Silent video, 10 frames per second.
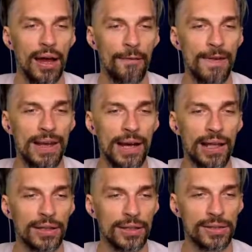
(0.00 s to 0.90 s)
Fig
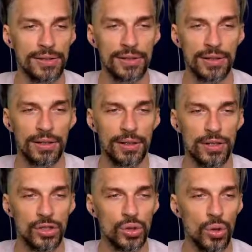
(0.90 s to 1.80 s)
Hunters
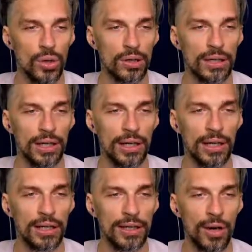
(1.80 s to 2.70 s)
soared
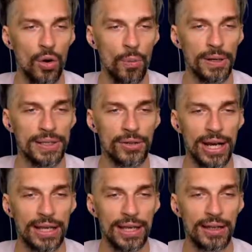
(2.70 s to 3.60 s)
in the OpenSea
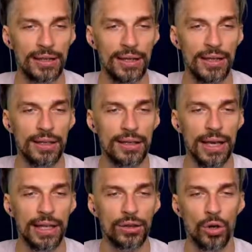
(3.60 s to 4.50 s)
ranking in
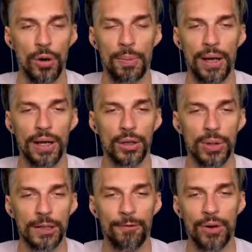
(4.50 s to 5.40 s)
the top
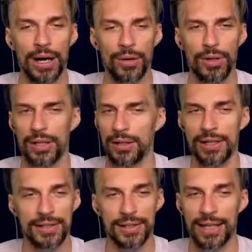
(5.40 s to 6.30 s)
24-hour.
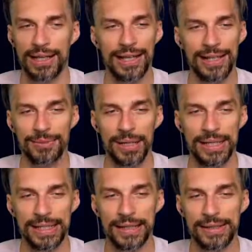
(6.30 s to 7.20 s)
That doesn't make
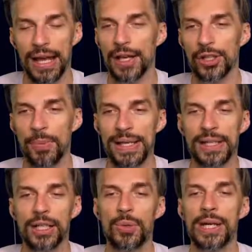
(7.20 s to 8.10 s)
sense. So
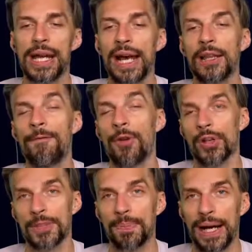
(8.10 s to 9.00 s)
basically we got the
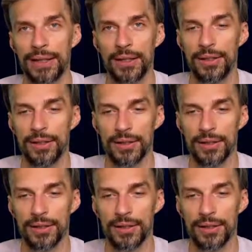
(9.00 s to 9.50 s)
first spot.